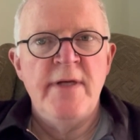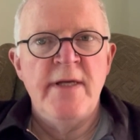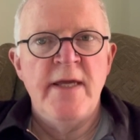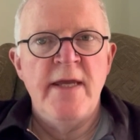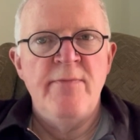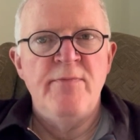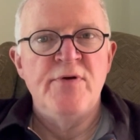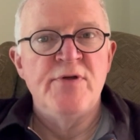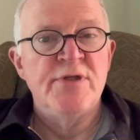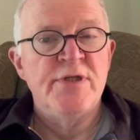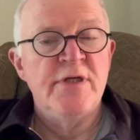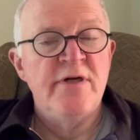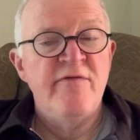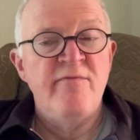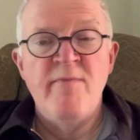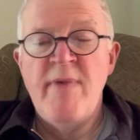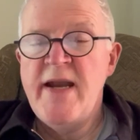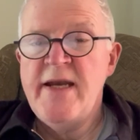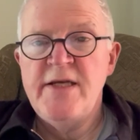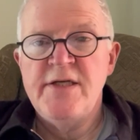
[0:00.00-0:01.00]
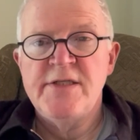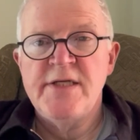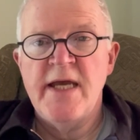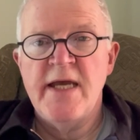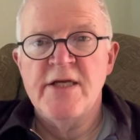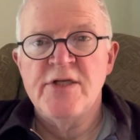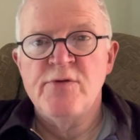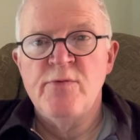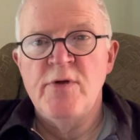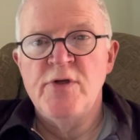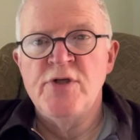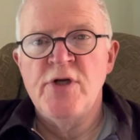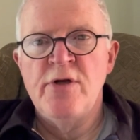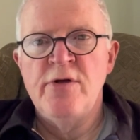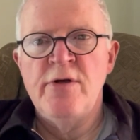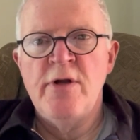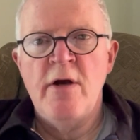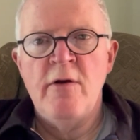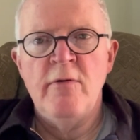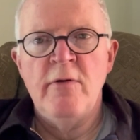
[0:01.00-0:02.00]
he preserved many texts which are
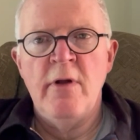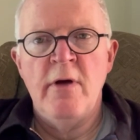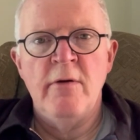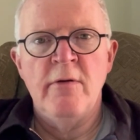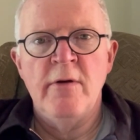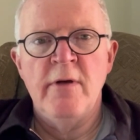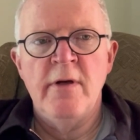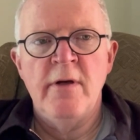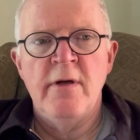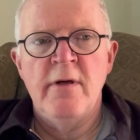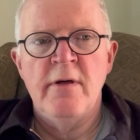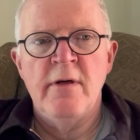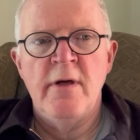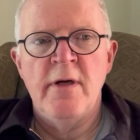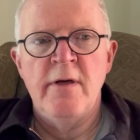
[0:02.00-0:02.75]
no longer